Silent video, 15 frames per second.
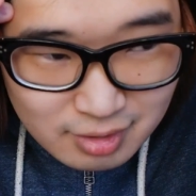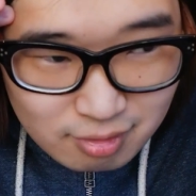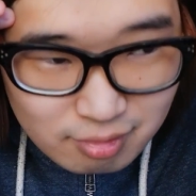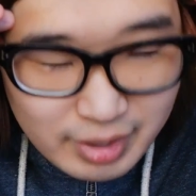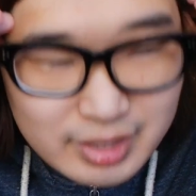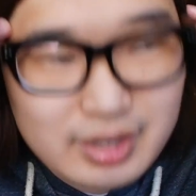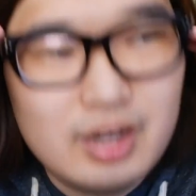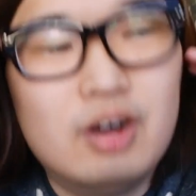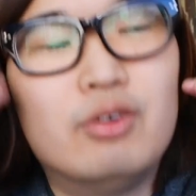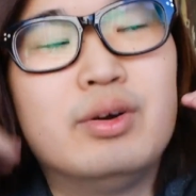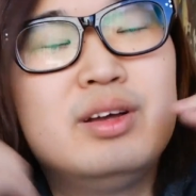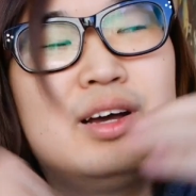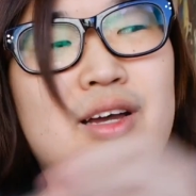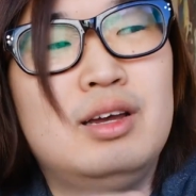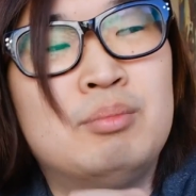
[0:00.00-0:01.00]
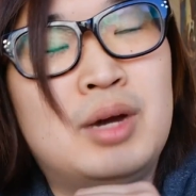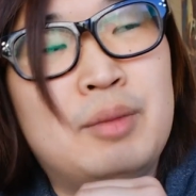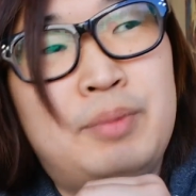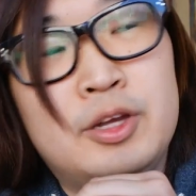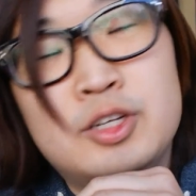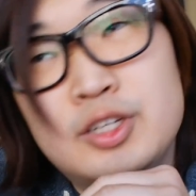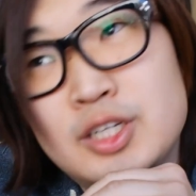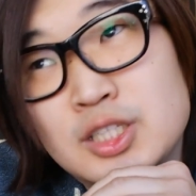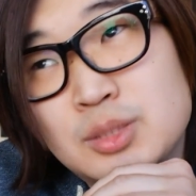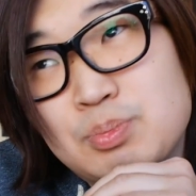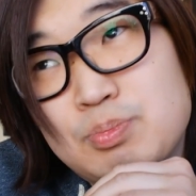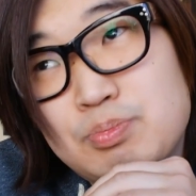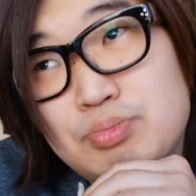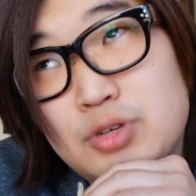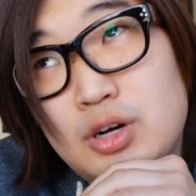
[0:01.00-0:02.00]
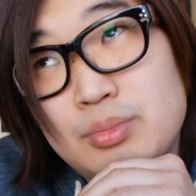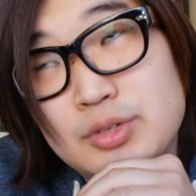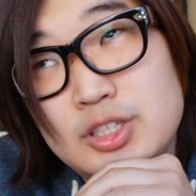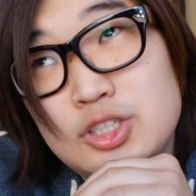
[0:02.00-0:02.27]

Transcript: right now, in my opinion, is probably